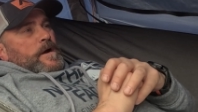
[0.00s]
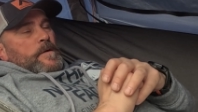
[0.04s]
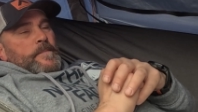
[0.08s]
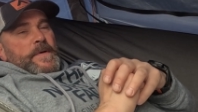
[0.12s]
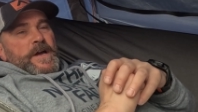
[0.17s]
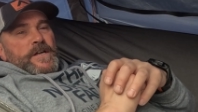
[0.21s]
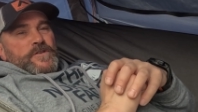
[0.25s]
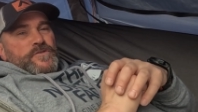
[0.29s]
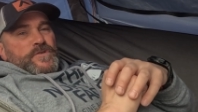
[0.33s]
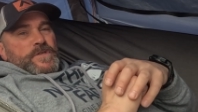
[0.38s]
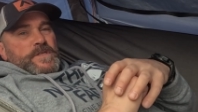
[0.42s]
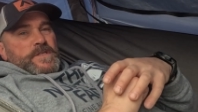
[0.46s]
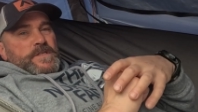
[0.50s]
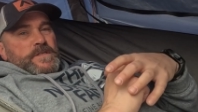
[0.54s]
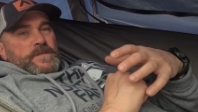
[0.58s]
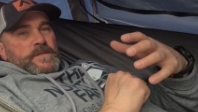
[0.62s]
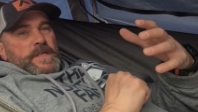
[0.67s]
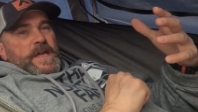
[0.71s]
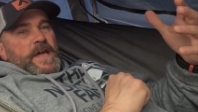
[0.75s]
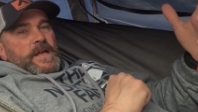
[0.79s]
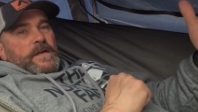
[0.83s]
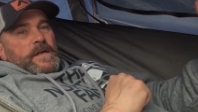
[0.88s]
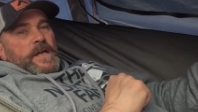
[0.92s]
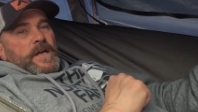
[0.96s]
air mattress
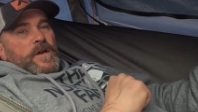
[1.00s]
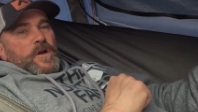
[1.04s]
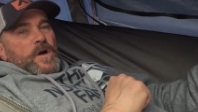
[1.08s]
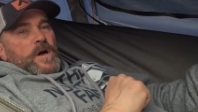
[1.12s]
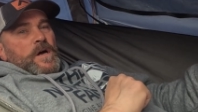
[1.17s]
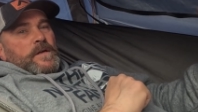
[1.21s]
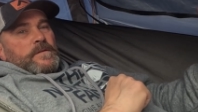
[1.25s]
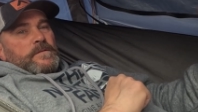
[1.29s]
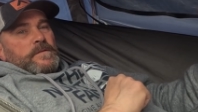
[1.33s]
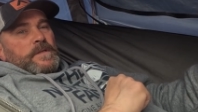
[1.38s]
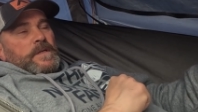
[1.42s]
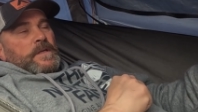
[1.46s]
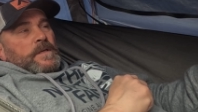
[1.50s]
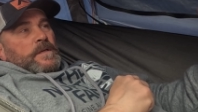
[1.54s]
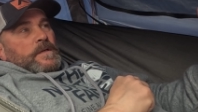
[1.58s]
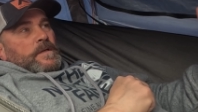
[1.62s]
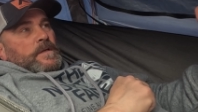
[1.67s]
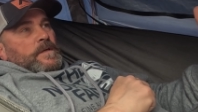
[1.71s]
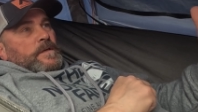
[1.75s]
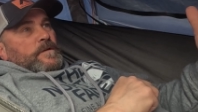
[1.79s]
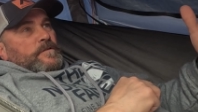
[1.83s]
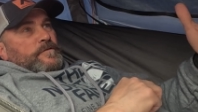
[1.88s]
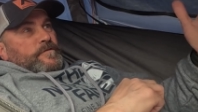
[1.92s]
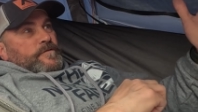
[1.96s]
that I got
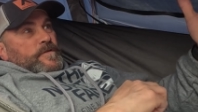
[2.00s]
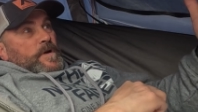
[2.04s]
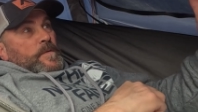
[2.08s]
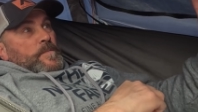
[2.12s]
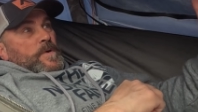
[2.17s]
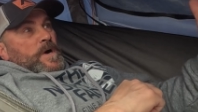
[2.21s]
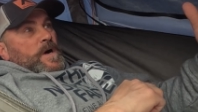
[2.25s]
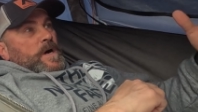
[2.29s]
from